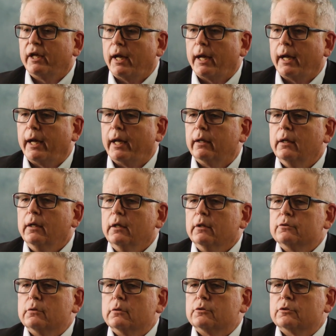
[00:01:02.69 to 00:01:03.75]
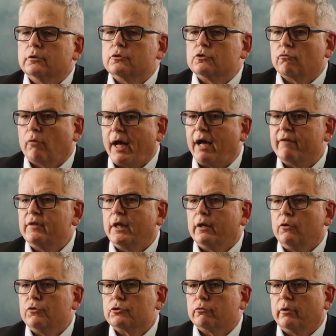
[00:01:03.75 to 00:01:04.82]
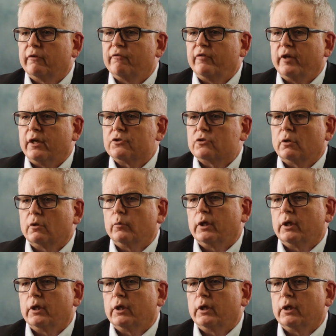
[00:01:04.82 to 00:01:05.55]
AI to drive that user interface so that